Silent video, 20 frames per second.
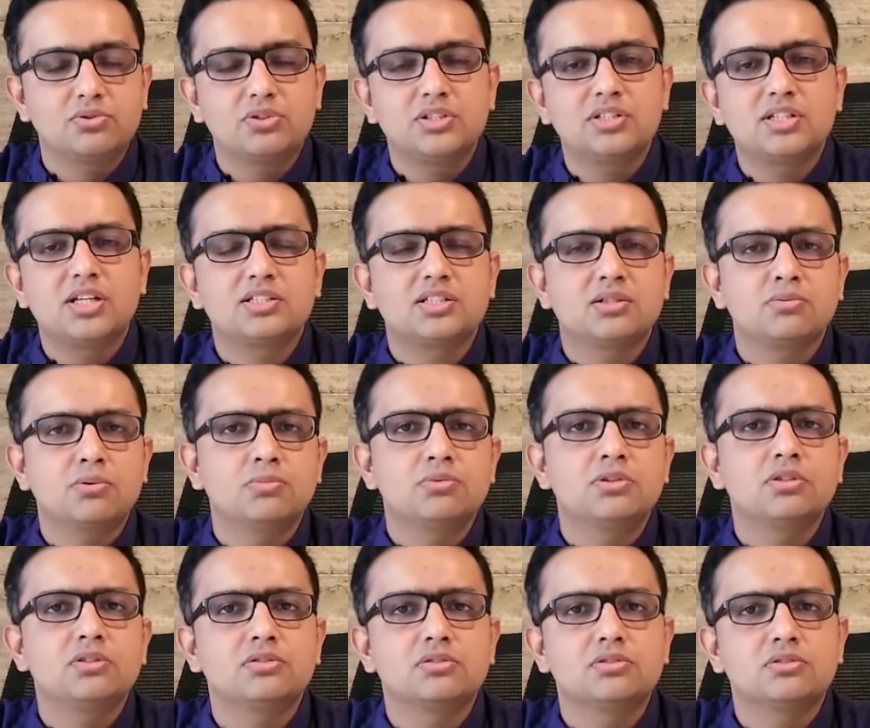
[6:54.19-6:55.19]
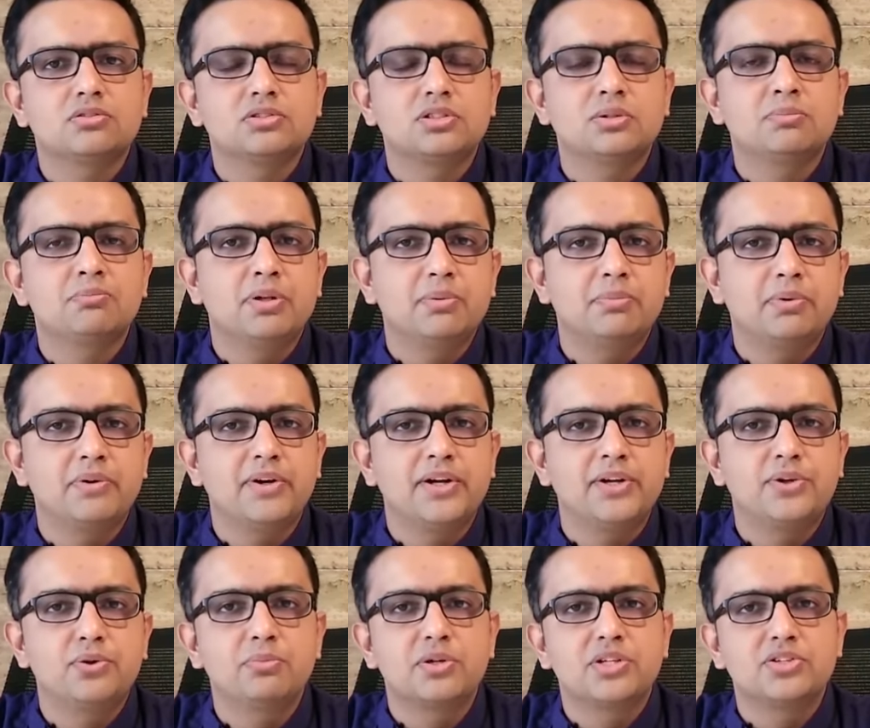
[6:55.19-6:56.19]
So these are some of the simple
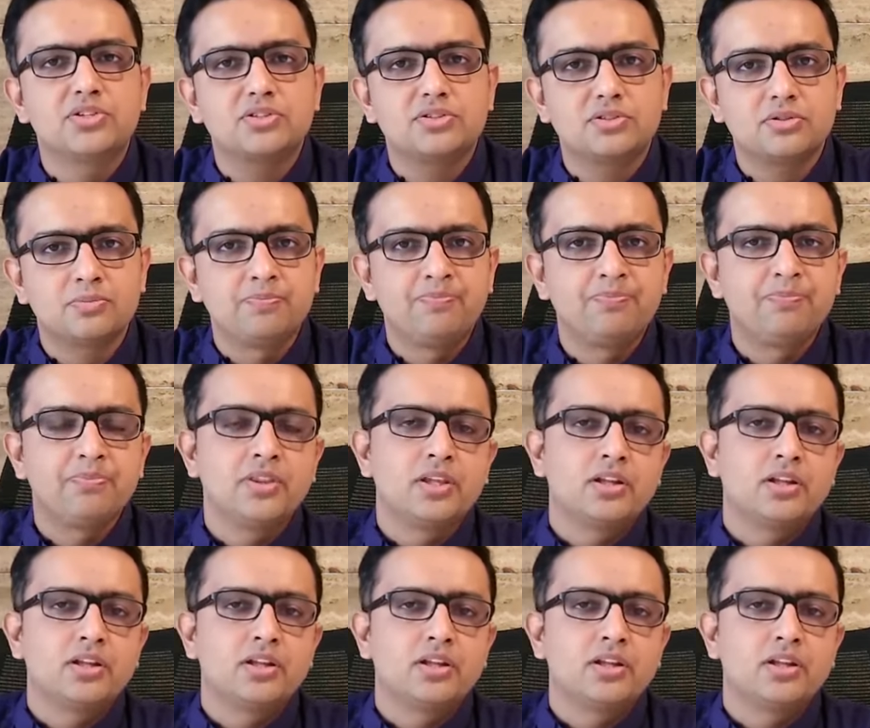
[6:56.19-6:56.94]
preventive measures